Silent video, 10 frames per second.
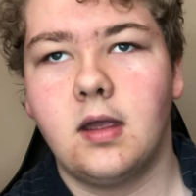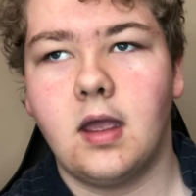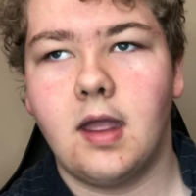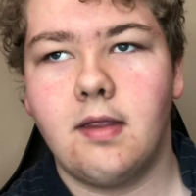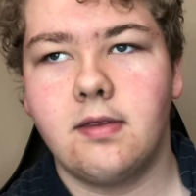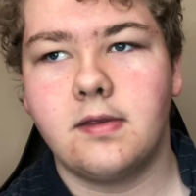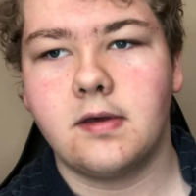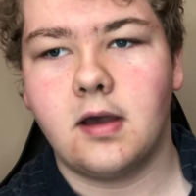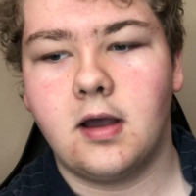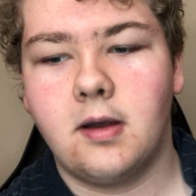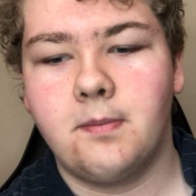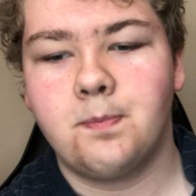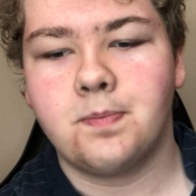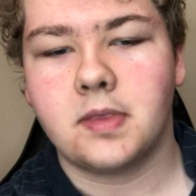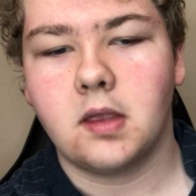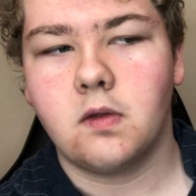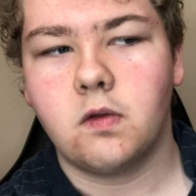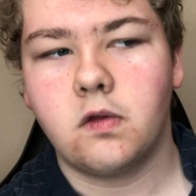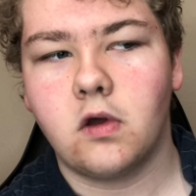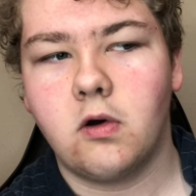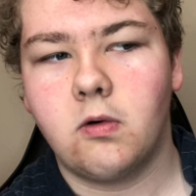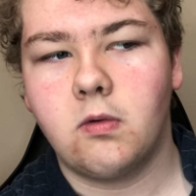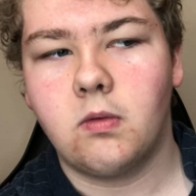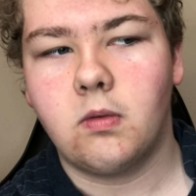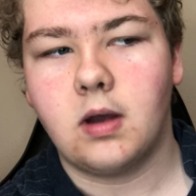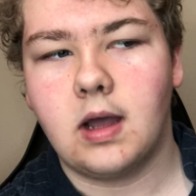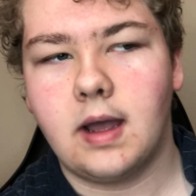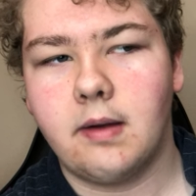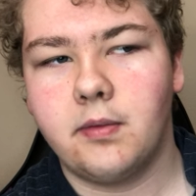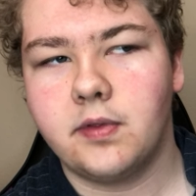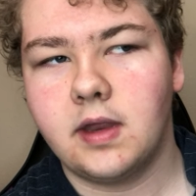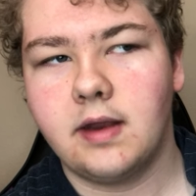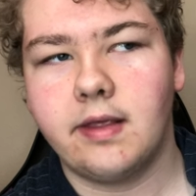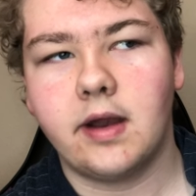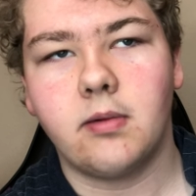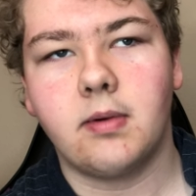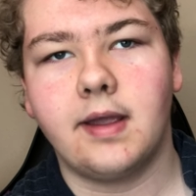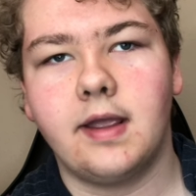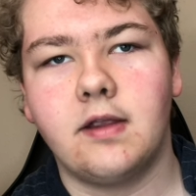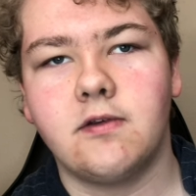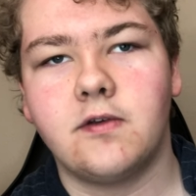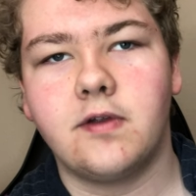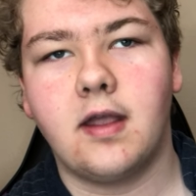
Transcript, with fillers: And um, so I was getting that arranged,